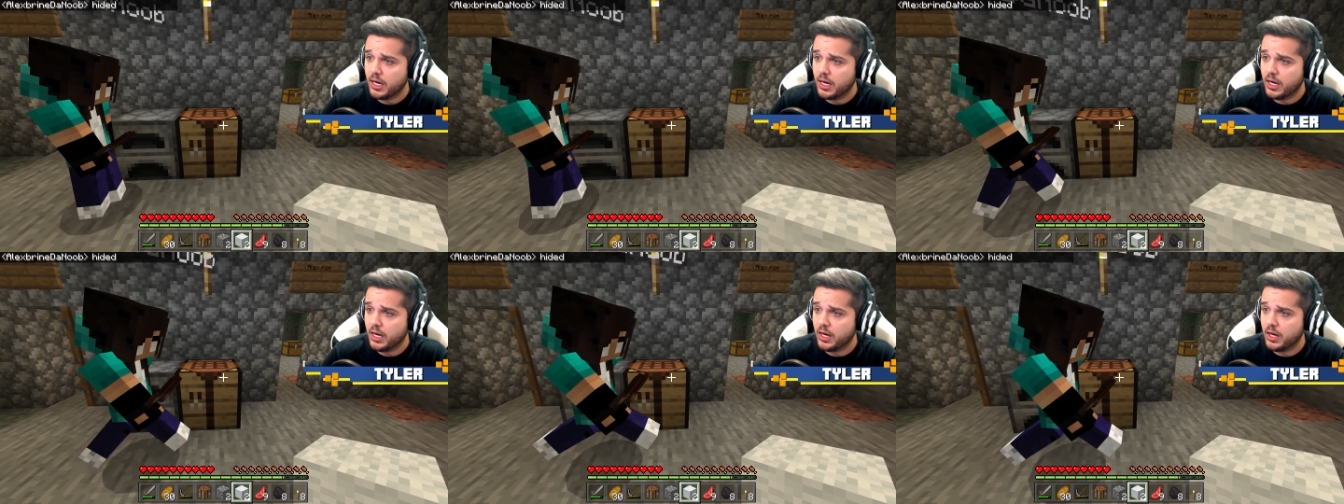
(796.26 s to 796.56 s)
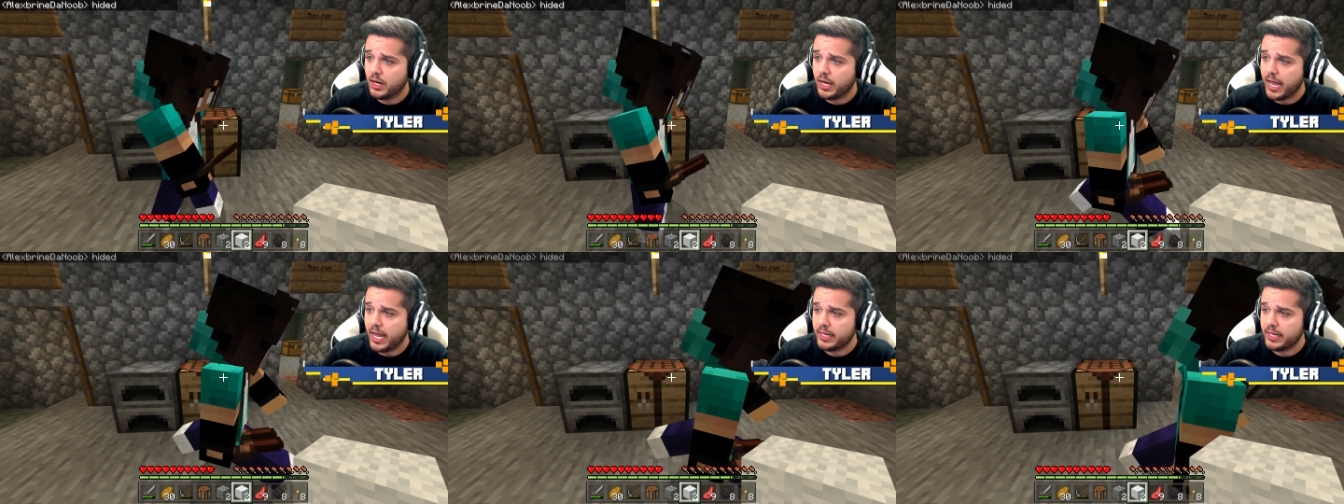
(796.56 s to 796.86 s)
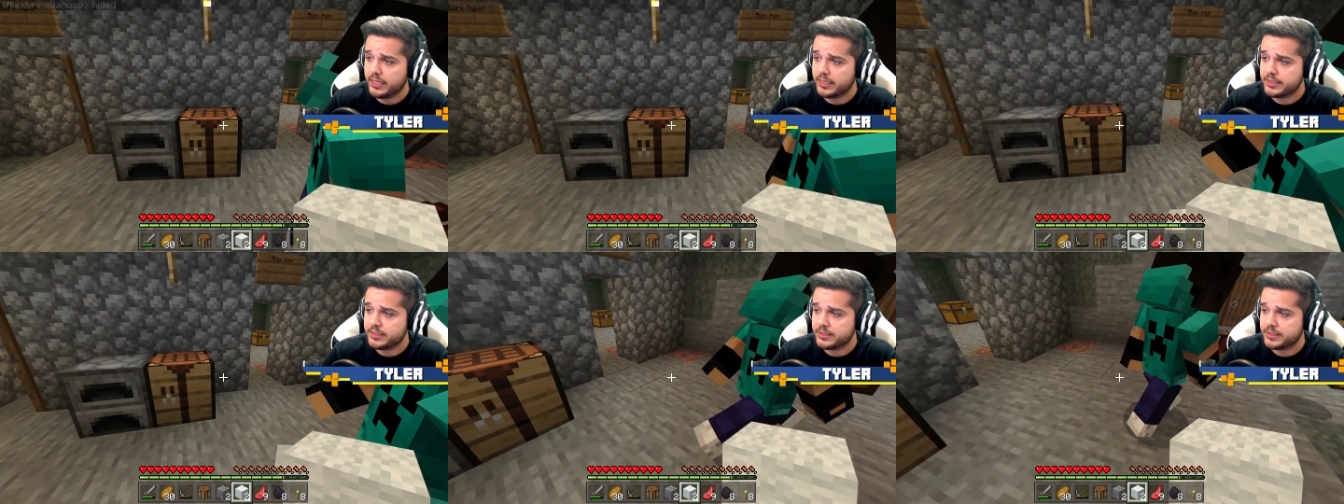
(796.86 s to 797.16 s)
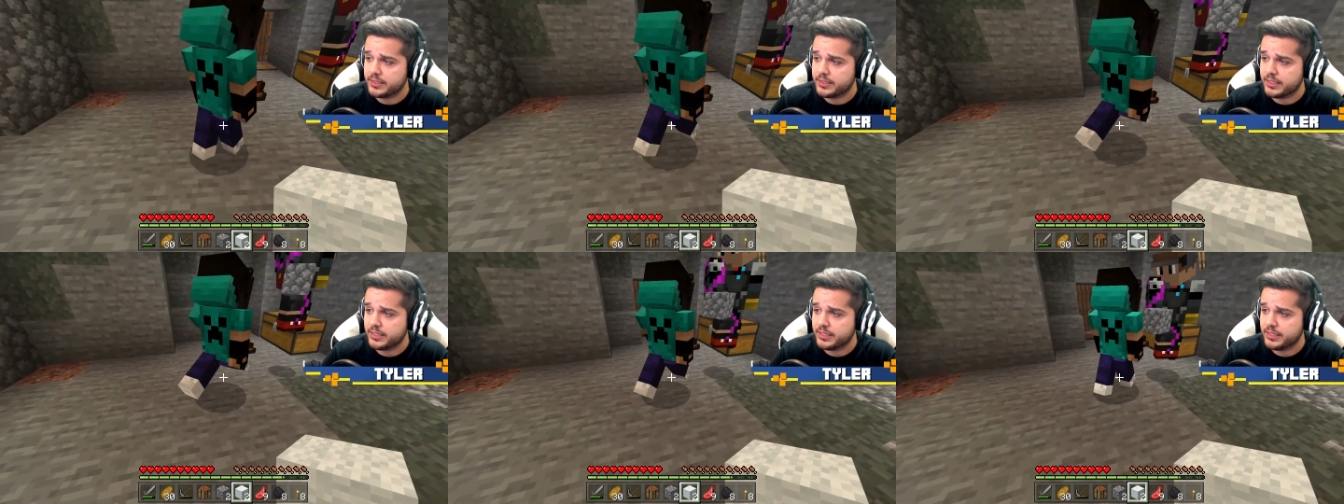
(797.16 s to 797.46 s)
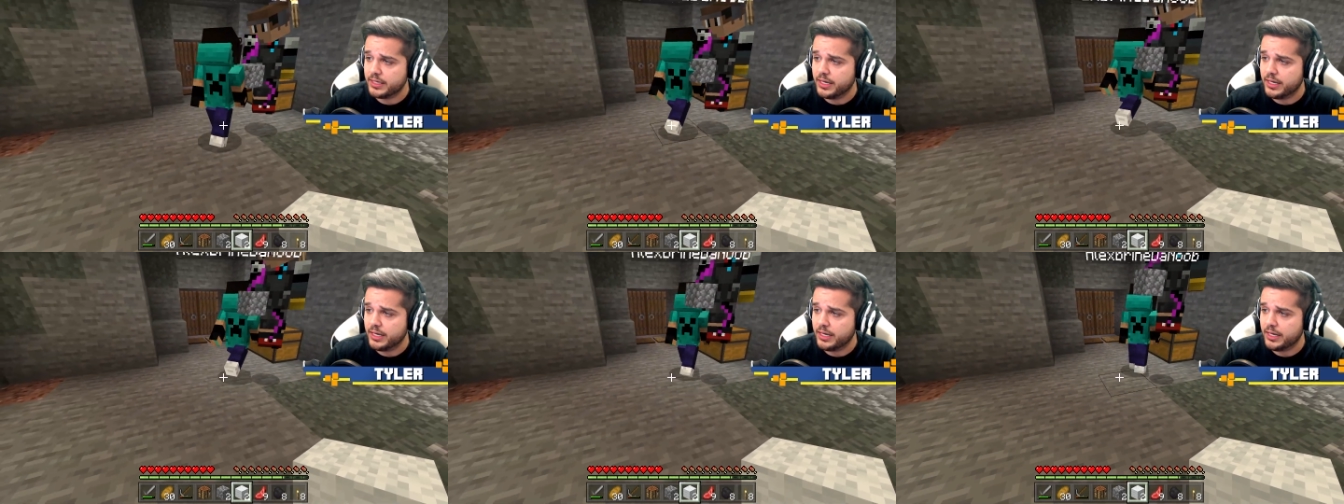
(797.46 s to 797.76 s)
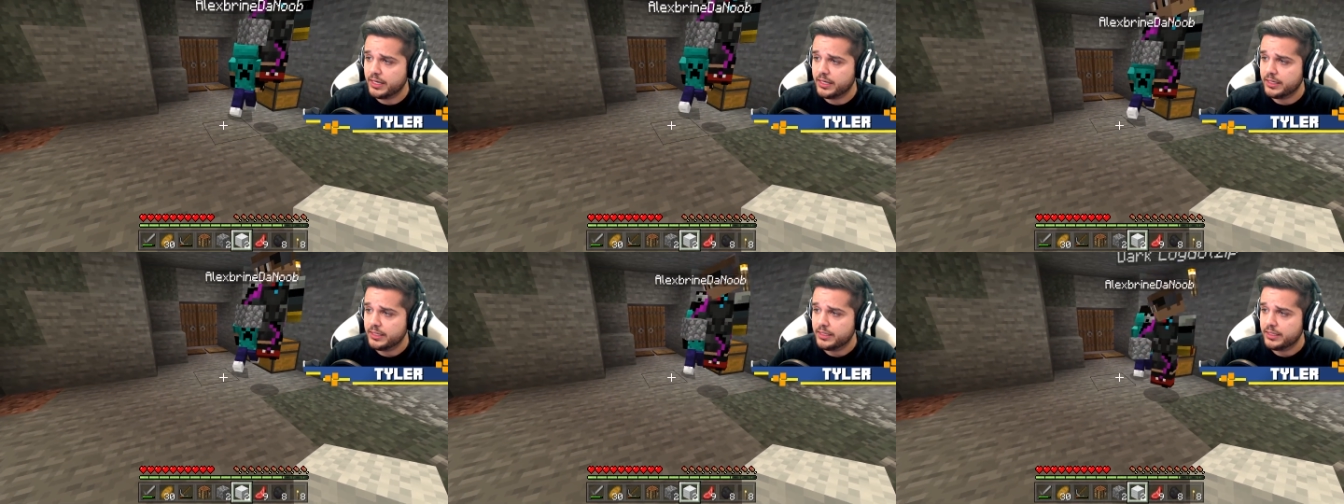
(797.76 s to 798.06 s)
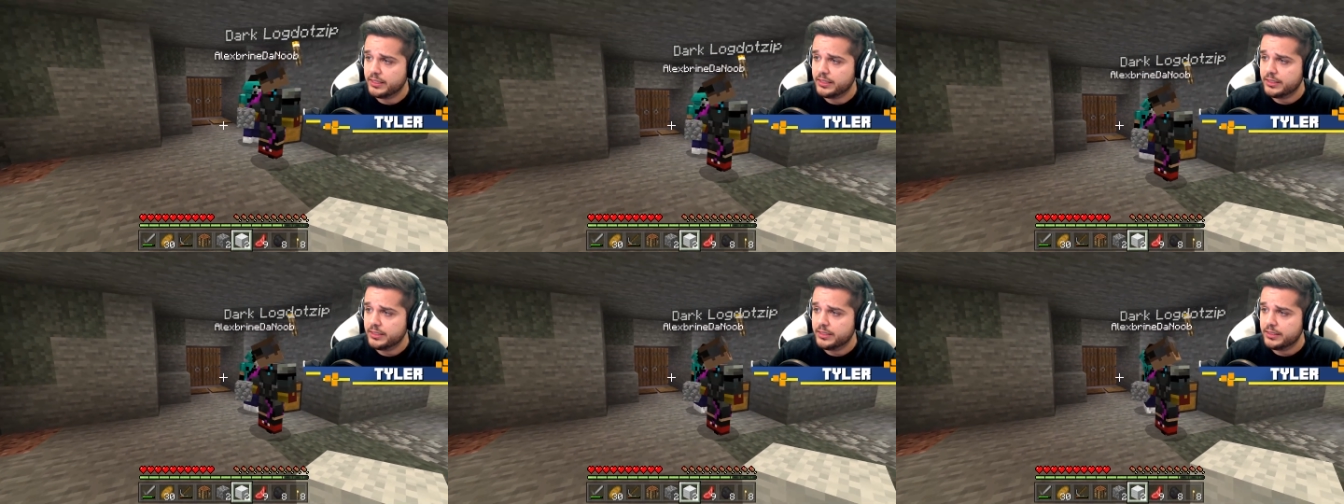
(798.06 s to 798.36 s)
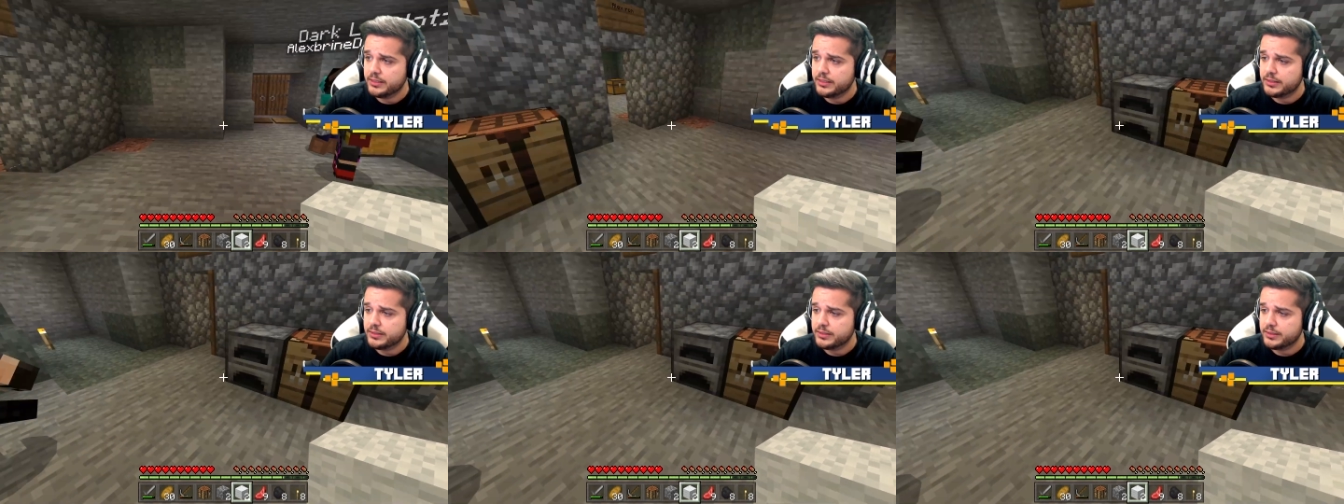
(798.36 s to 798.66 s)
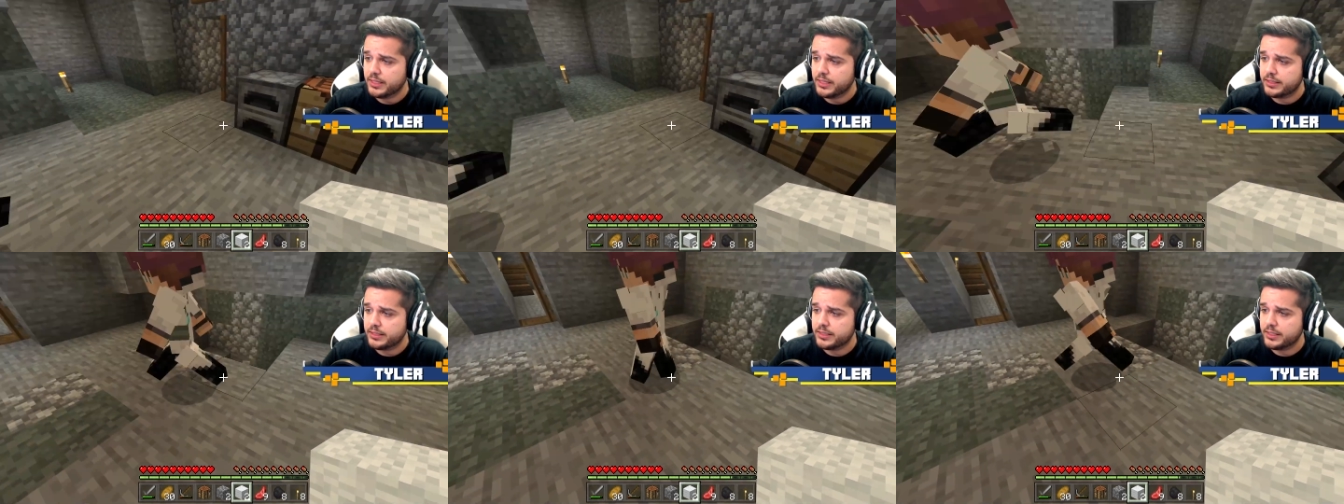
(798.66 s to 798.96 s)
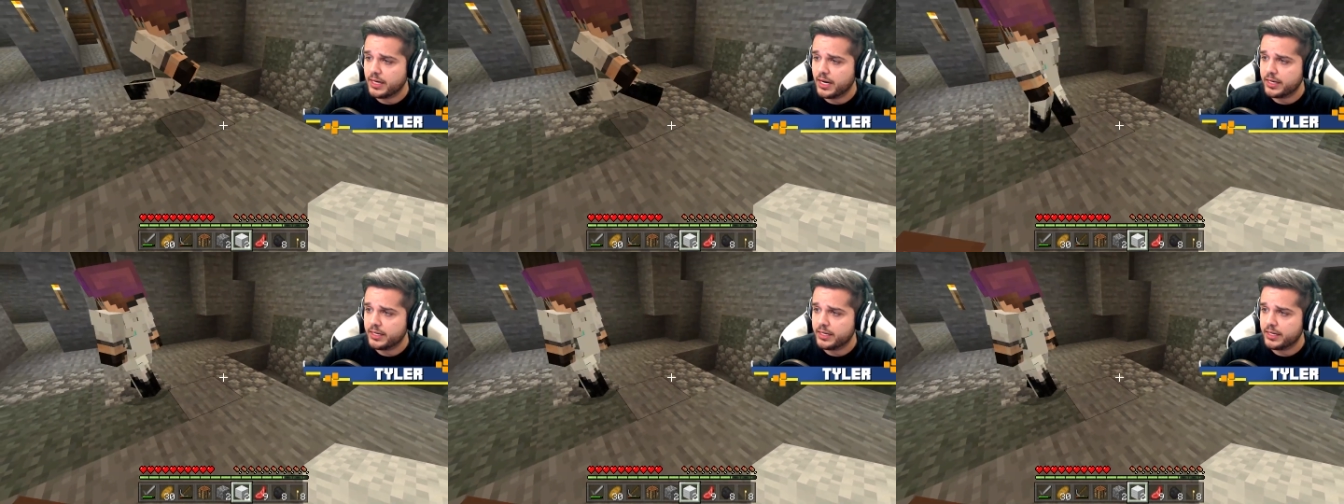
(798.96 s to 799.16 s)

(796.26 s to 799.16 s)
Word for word: Uh, Alex, the... Uh, did I...